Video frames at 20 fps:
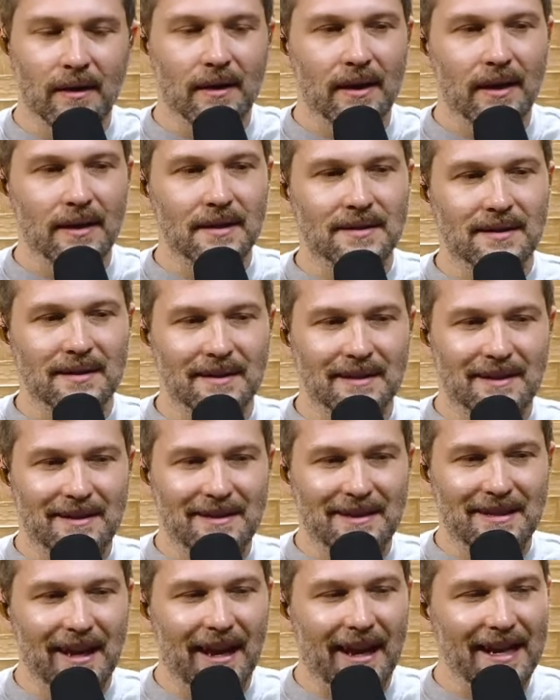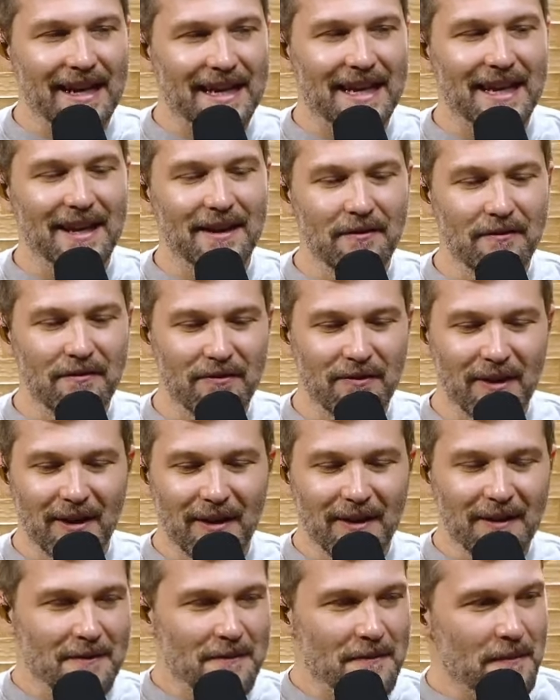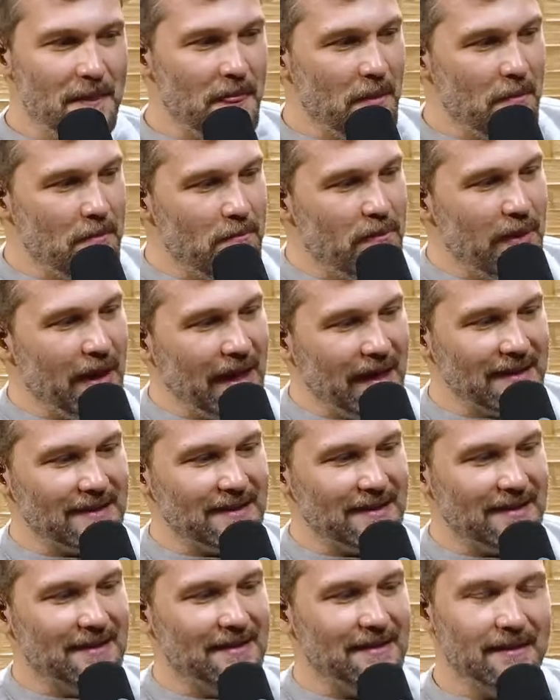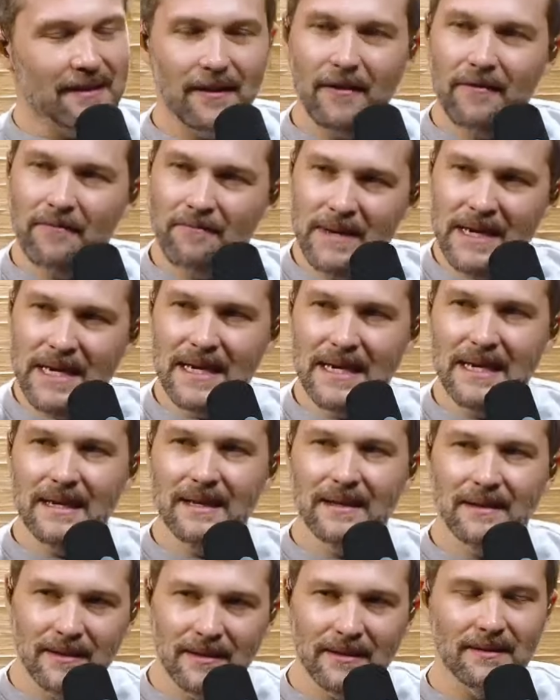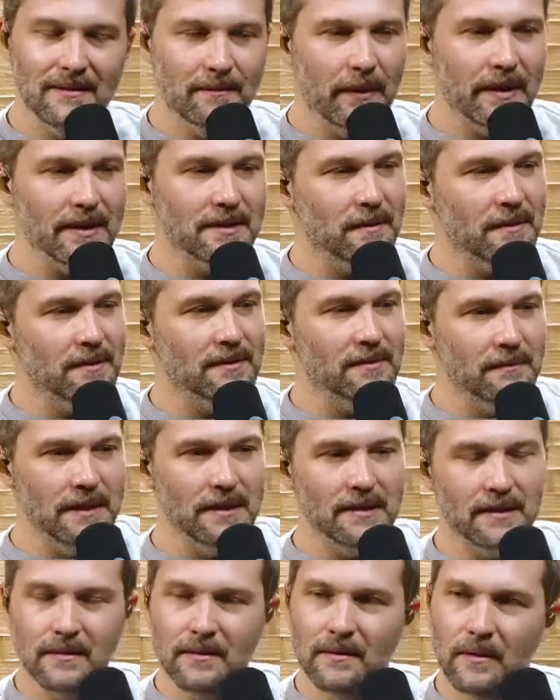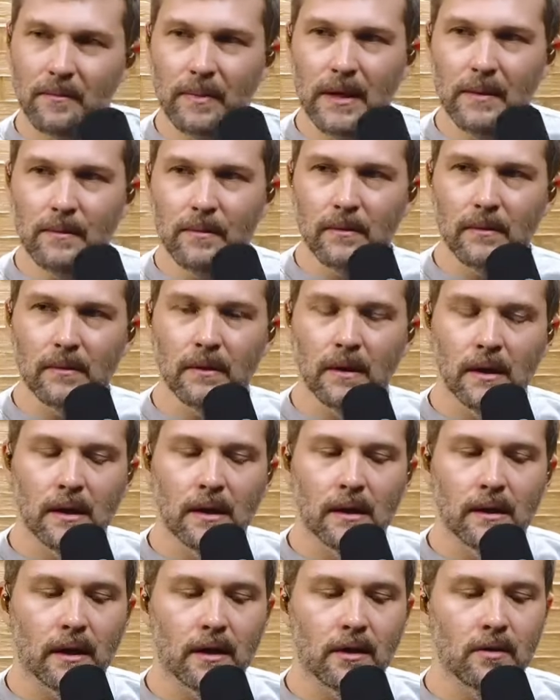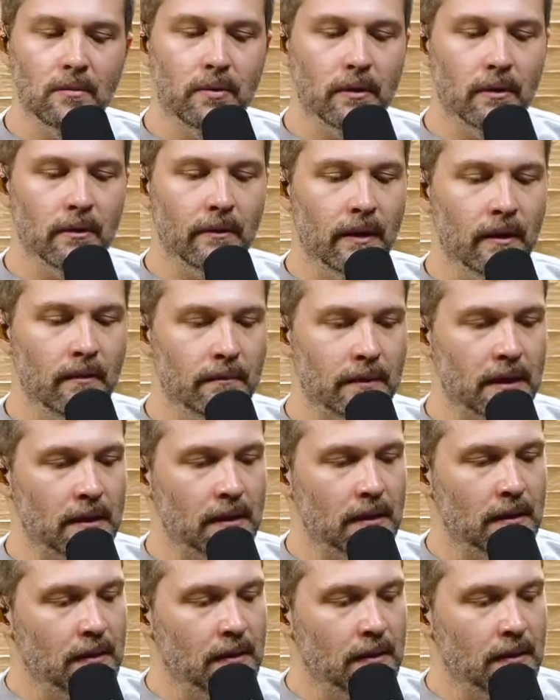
It's did I give the best, the best of parts. me, mm -hmm. best parts of me to the people yeah. that you put around me.